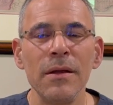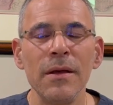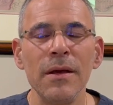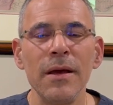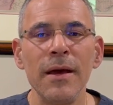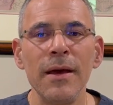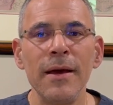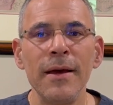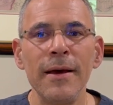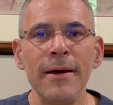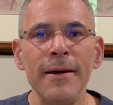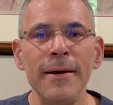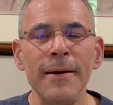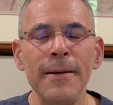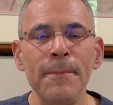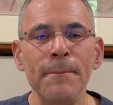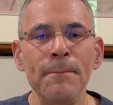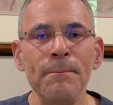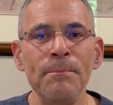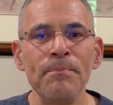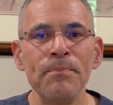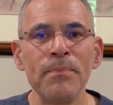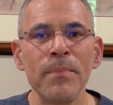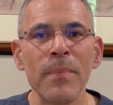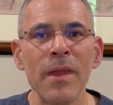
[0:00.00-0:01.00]

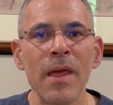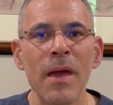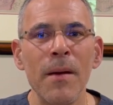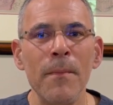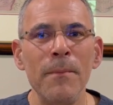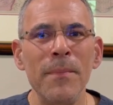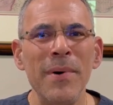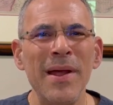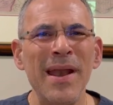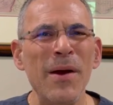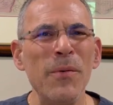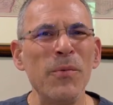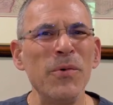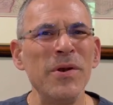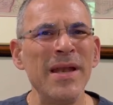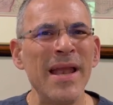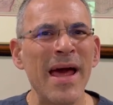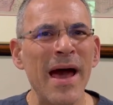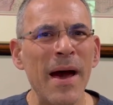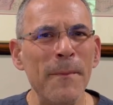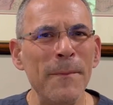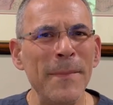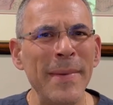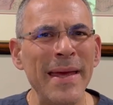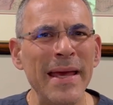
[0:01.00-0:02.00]
But I would
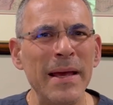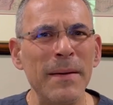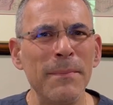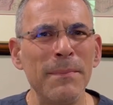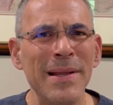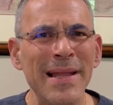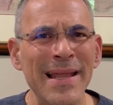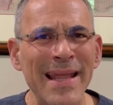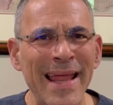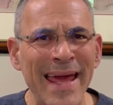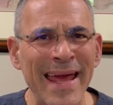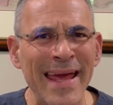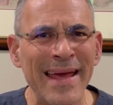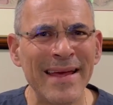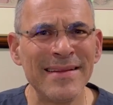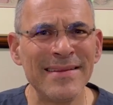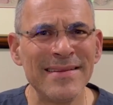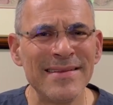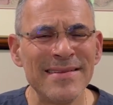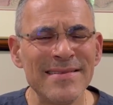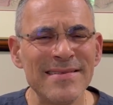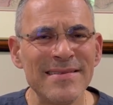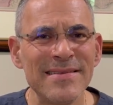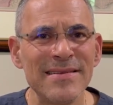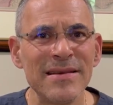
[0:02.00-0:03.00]
not make
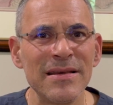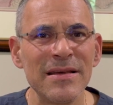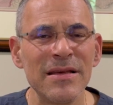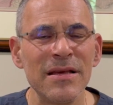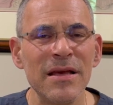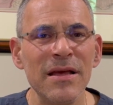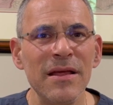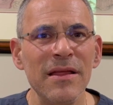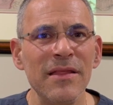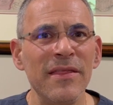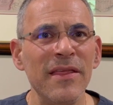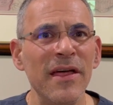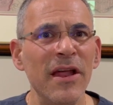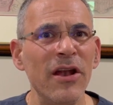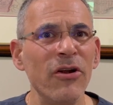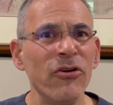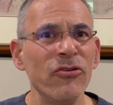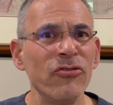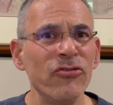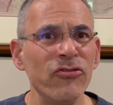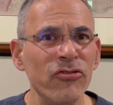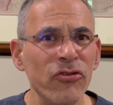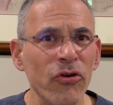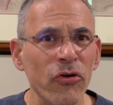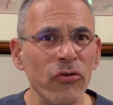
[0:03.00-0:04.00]
plans that are
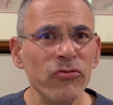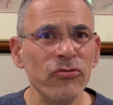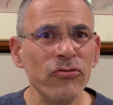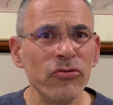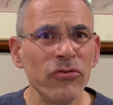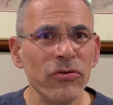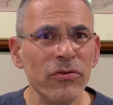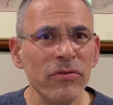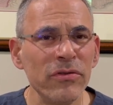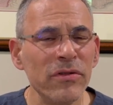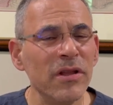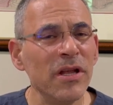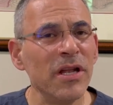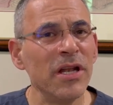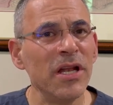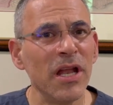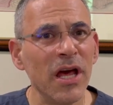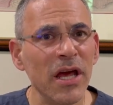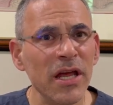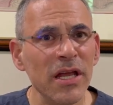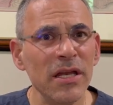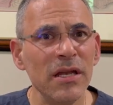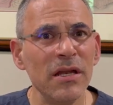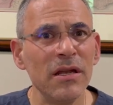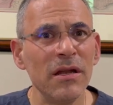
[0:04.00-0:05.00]
social the
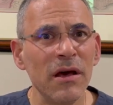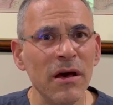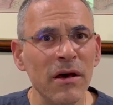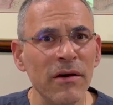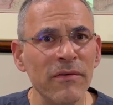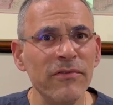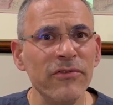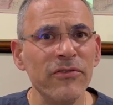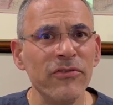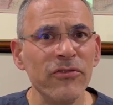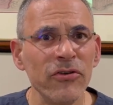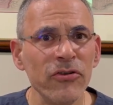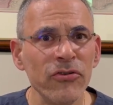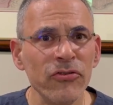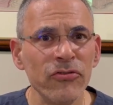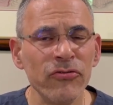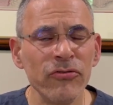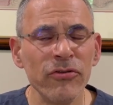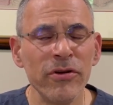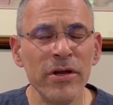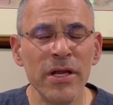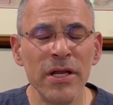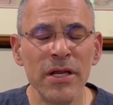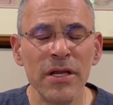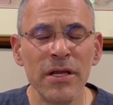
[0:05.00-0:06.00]
night of
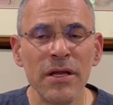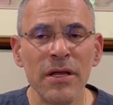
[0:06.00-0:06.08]
surgery.